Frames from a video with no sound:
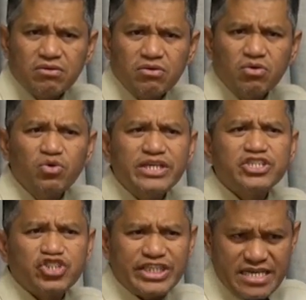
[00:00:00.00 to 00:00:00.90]
who is
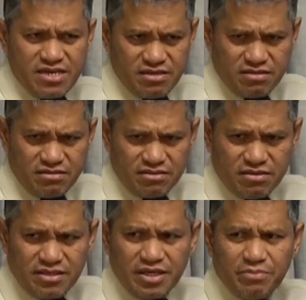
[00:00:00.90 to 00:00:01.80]
she
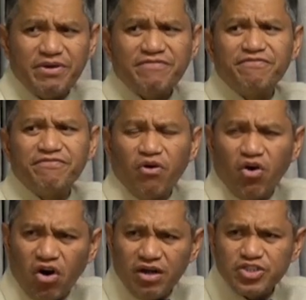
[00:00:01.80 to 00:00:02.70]

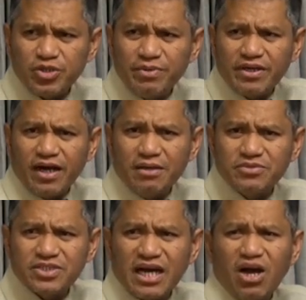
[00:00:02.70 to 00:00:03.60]
before she
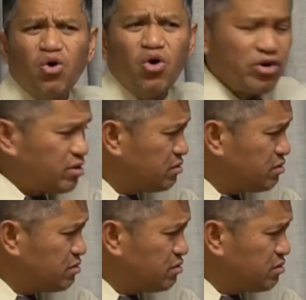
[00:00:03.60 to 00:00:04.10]
becomes a whore?